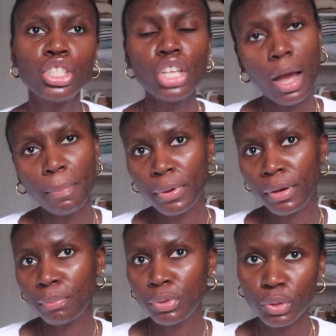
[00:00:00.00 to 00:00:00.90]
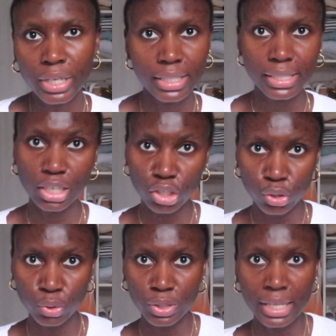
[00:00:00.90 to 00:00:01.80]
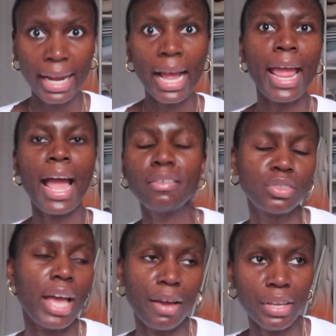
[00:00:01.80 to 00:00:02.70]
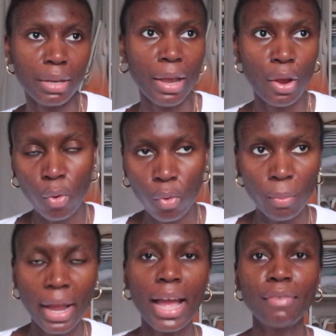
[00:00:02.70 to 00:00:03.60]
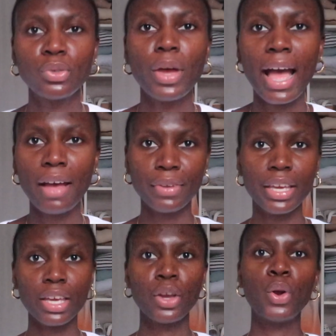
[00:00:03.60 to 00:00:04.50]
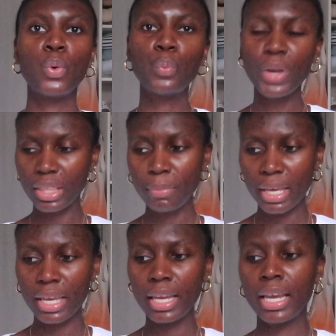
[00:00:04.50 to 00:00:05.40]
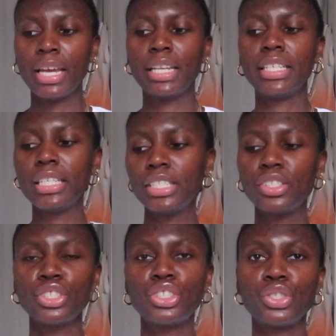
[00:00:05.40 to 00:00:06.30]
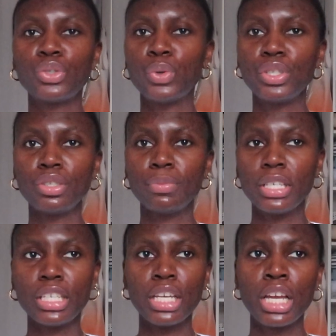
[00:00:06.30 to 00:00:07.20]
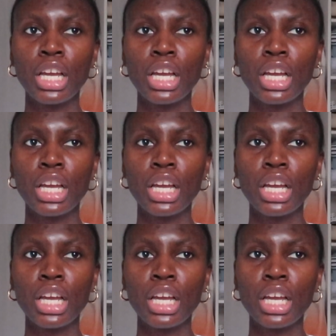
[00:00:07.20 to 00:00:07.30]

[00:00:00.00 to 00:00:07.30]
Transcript: top beauty essentials. Like, I have to have it in my home, I have to have it with me. These are just going to be,